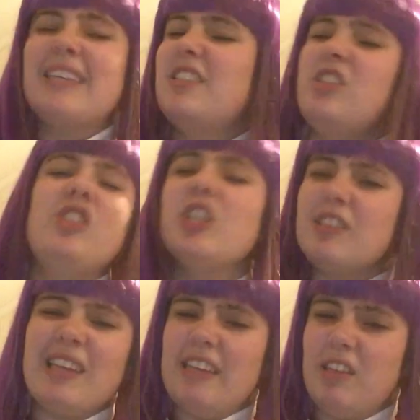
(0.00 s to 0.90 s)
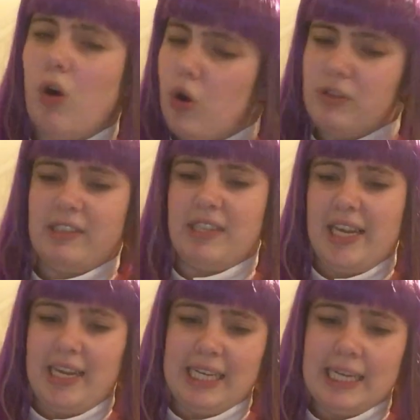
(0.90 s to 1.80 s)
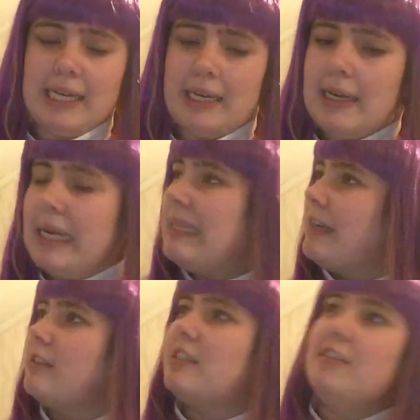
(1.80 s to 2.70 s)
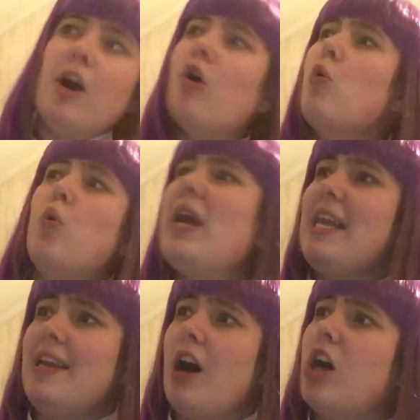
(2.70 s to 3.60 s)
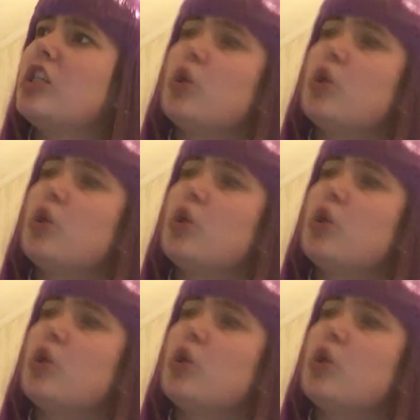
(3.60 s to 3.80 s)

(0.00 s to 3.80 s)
It's just like the old saying, there is no winning on